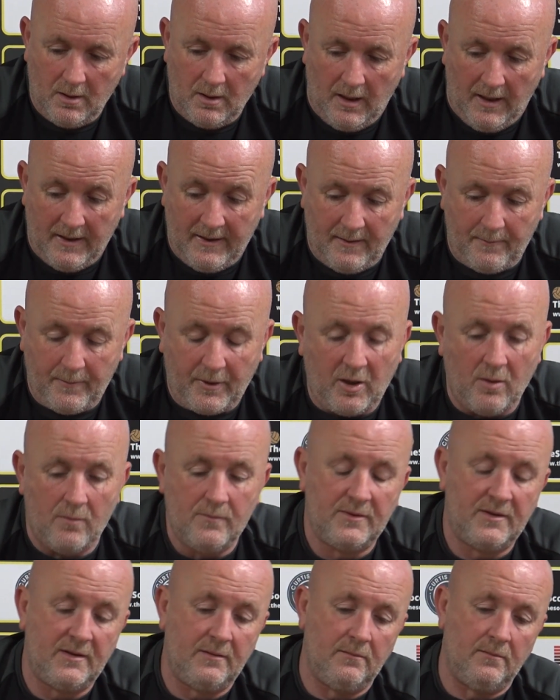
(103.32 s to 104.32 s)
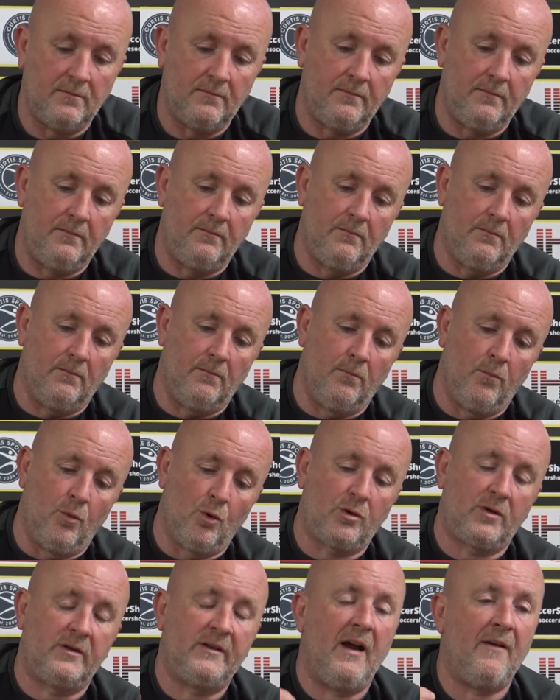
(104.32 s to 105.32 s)
and it becomes
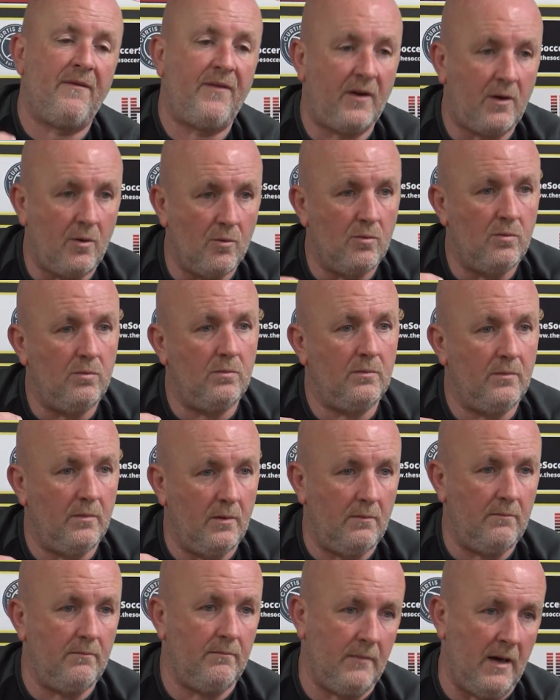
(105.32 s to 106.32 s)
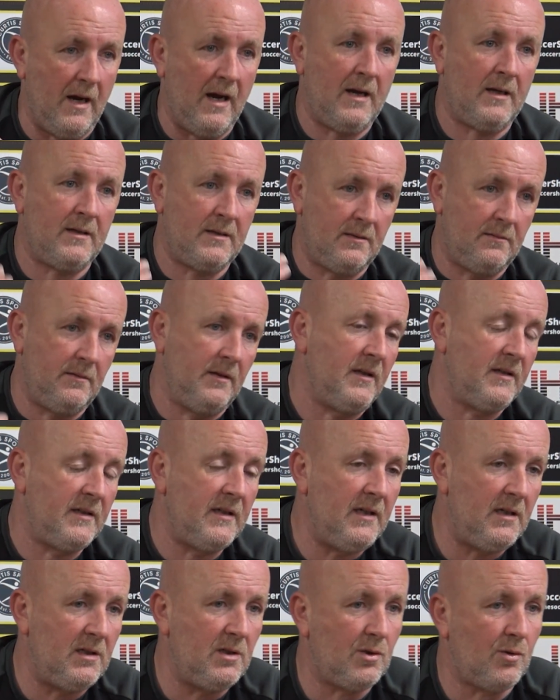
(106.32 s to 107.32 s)
more difficult as the
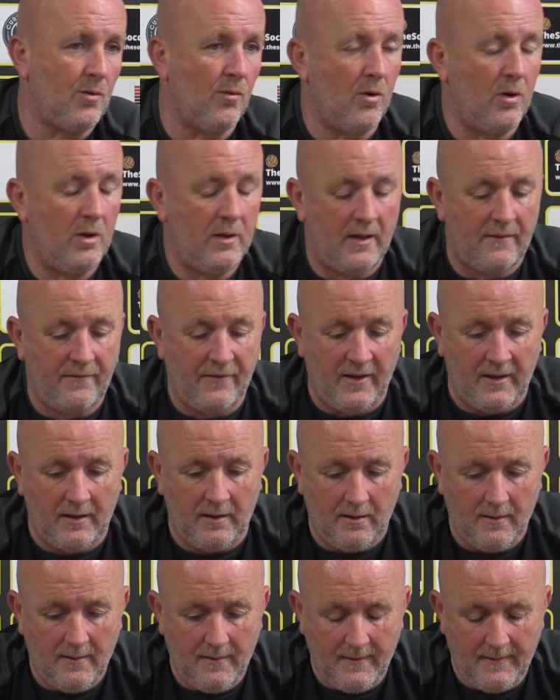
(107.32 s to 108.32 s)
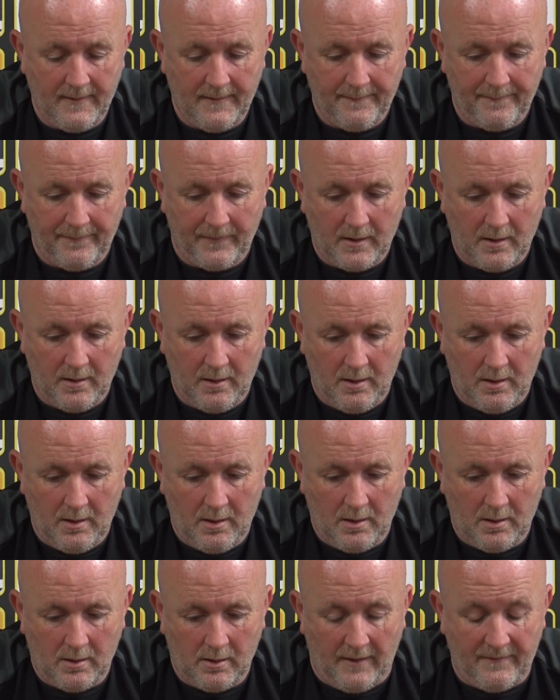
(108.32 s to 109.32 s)
season go on. I think
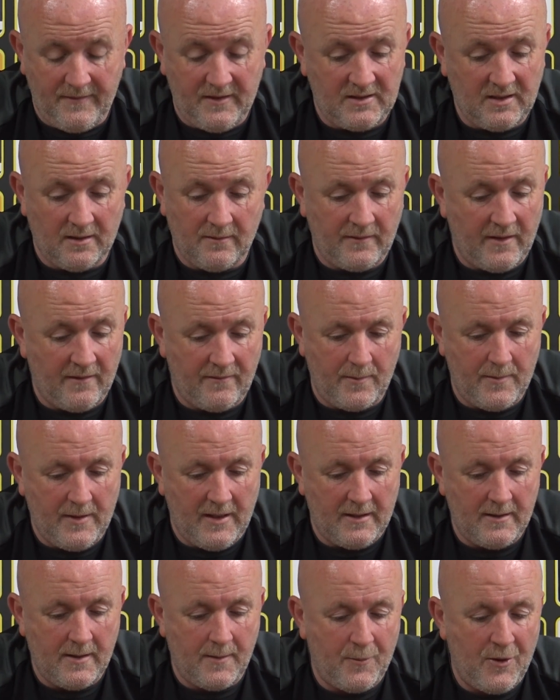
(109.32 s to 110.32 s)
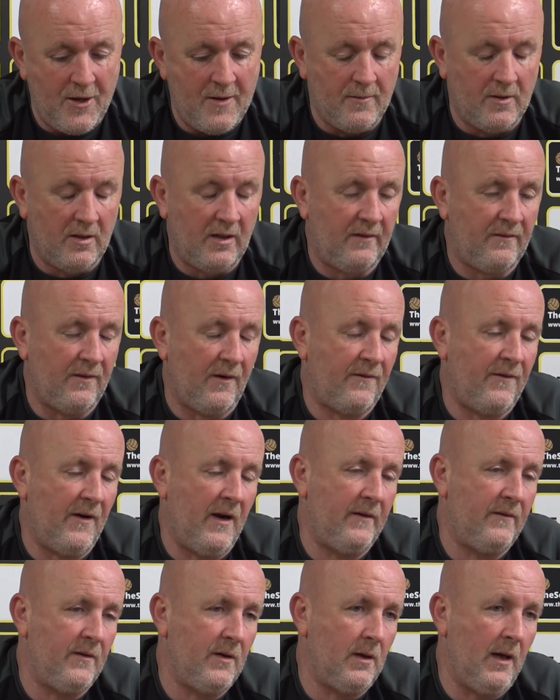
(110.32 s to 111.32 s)
Livingston have never been in the Premier League for
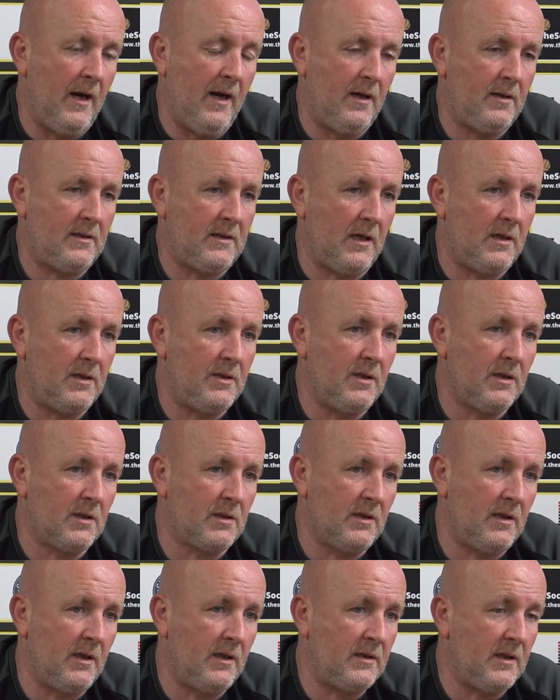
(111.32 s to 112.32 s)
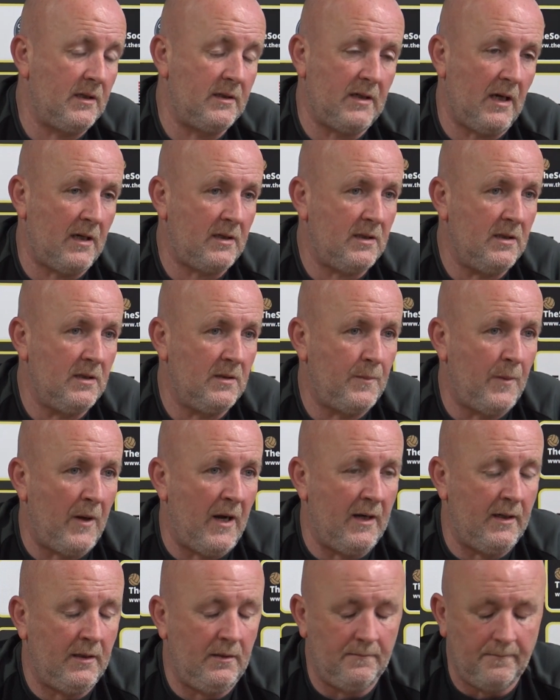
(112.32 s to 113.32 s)
6 years in its existence,
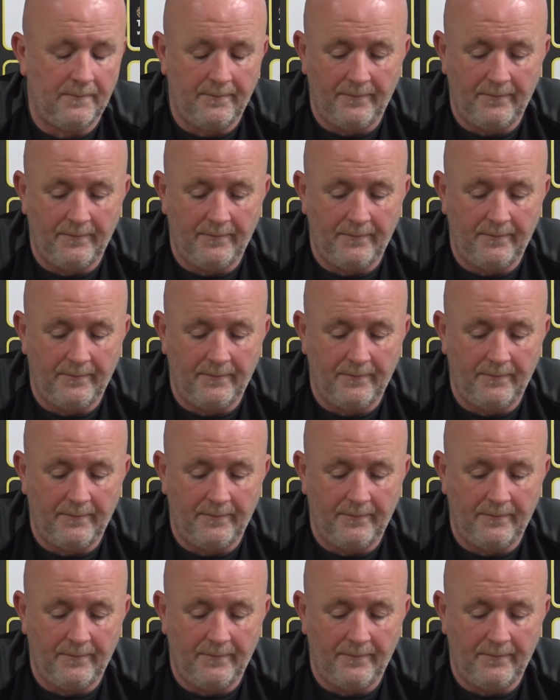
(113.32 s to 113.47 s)
Brian,